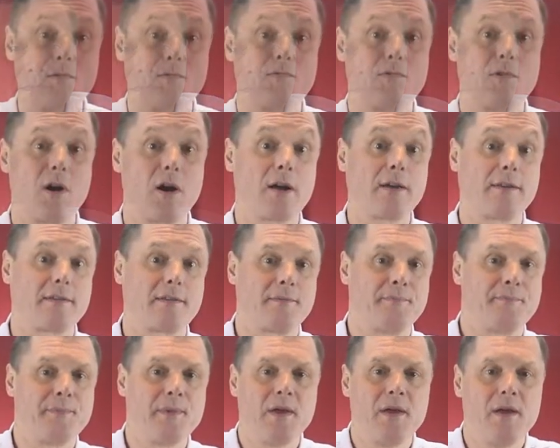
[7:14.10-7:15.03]
Right.
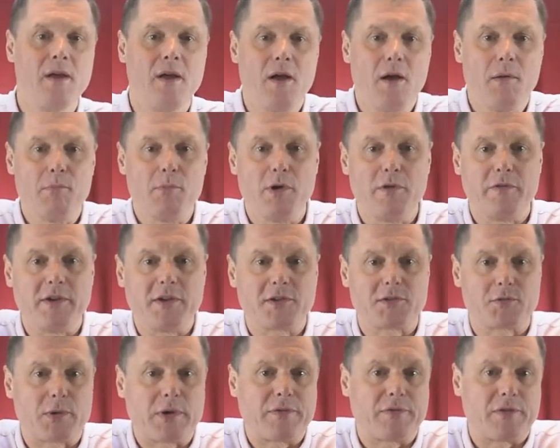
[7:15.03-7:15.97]
Moving
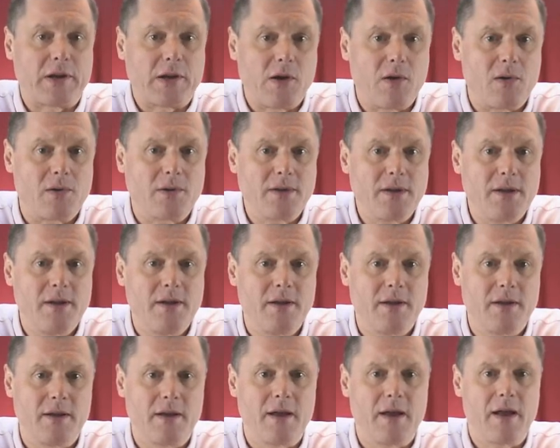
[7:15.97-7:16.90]
swiftly on,
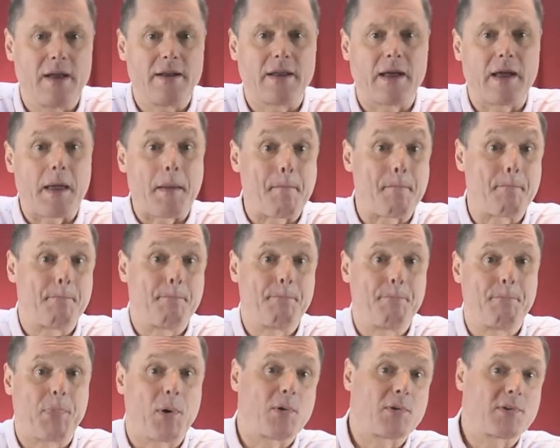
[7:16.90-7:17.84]
in a
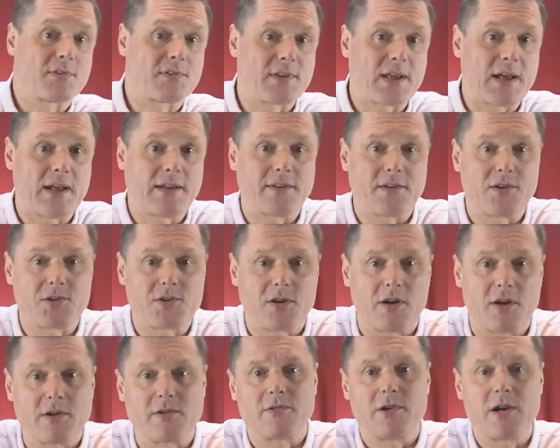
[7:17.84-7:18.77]
bog-standard
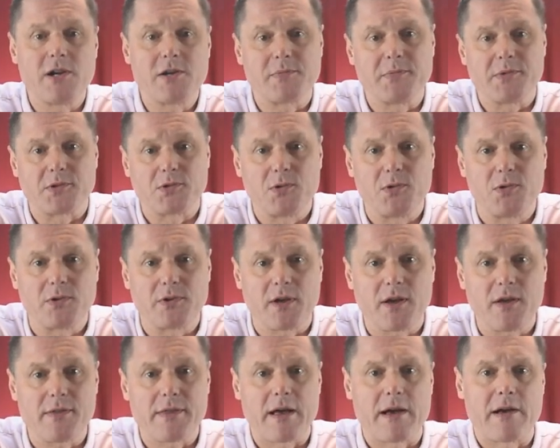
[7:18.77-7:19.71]
child arrangements
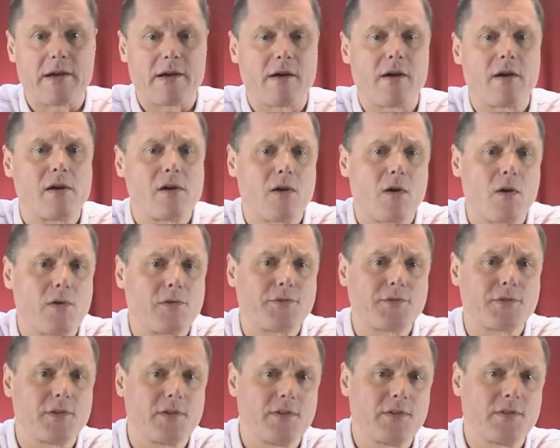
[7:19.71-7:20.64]
order, there are
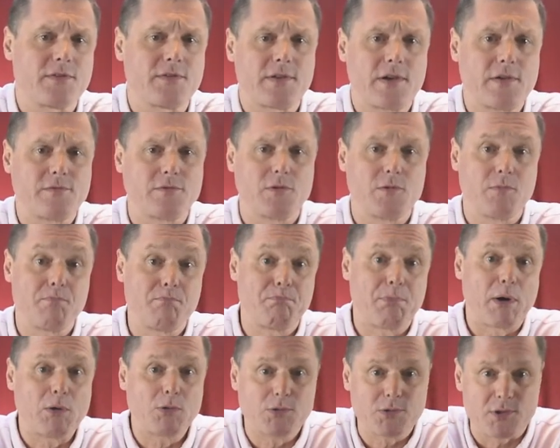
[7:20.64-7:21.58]
often several
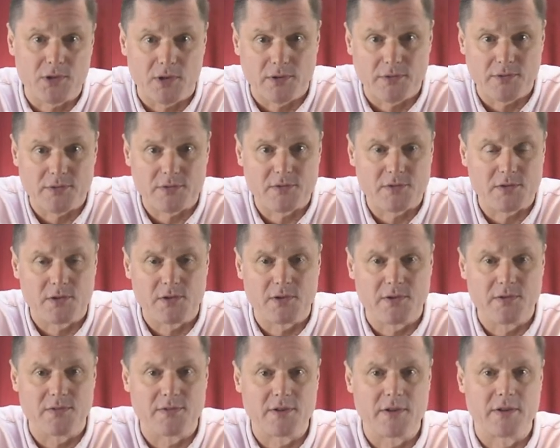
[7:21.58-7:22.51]
bolt-ons to
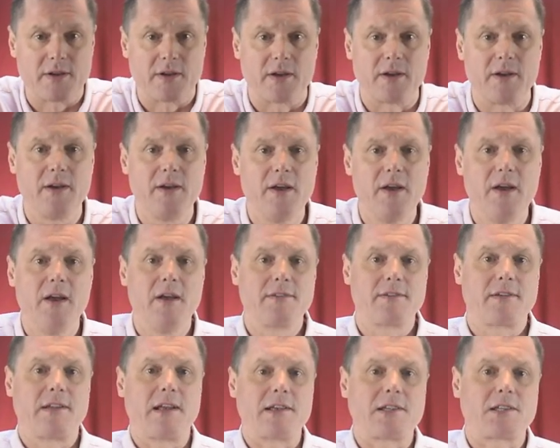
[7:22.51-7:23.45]
consider.
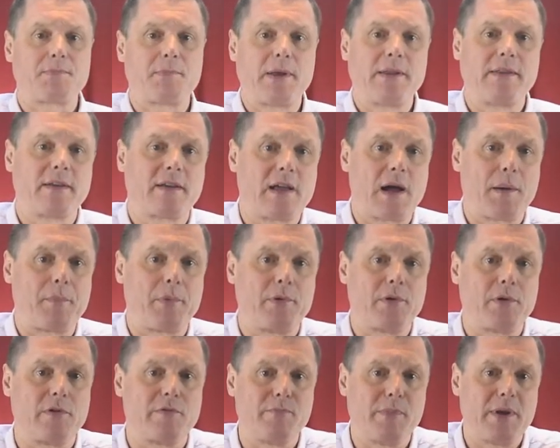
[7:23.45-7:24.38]
So let's spend a
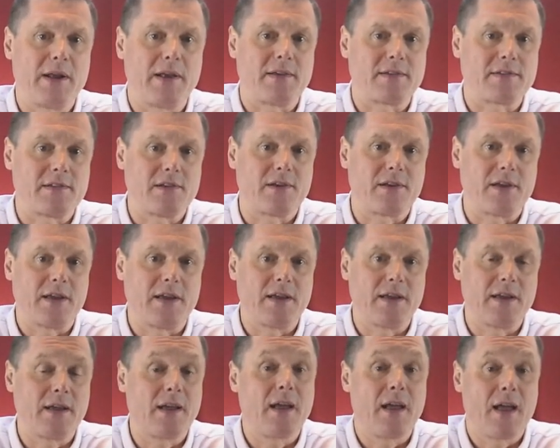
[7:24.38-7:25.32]
couple of minutes
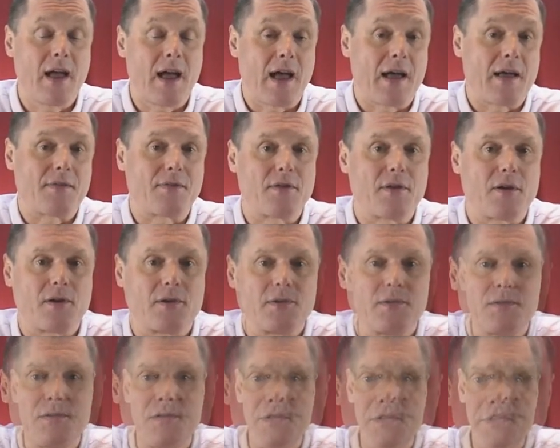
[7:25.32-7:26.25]
looking at
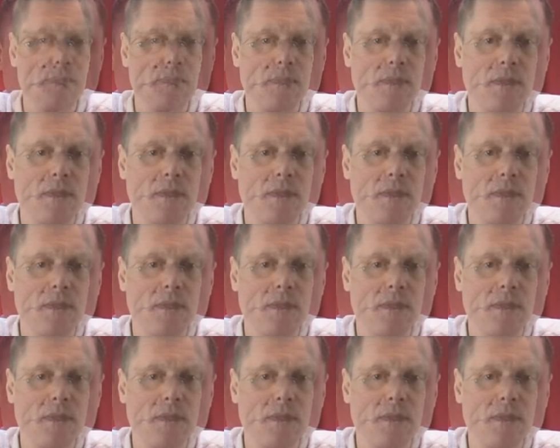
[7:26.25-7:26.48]
those.